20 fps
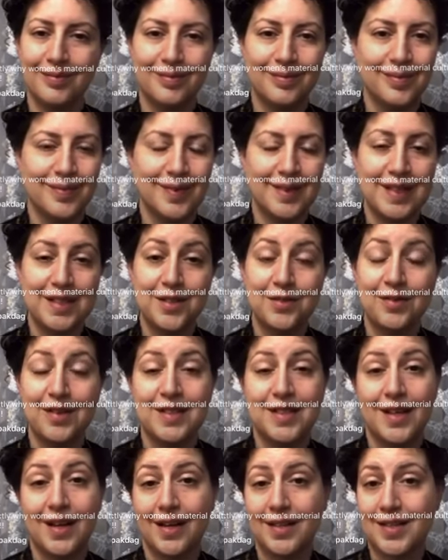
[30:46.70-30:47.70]
That's
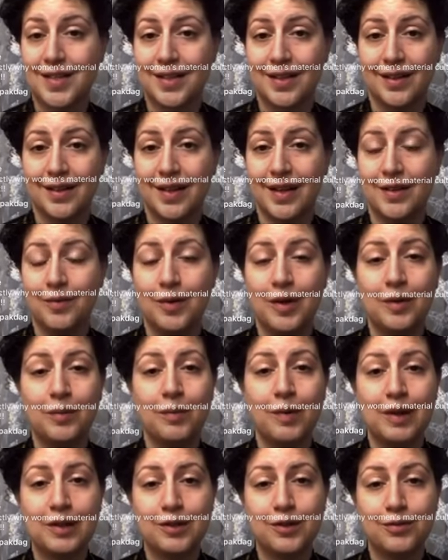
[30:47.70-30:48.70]
fantastic. And what a
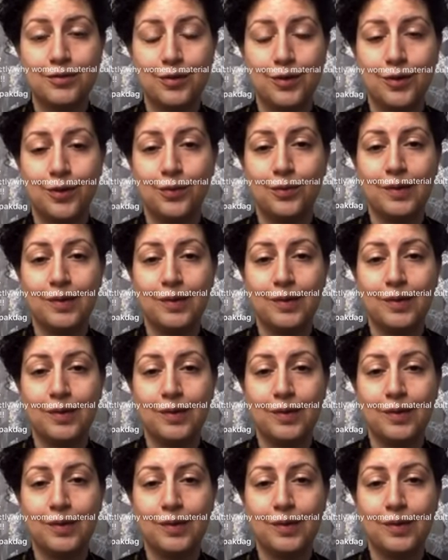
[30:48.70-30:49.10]
wonderful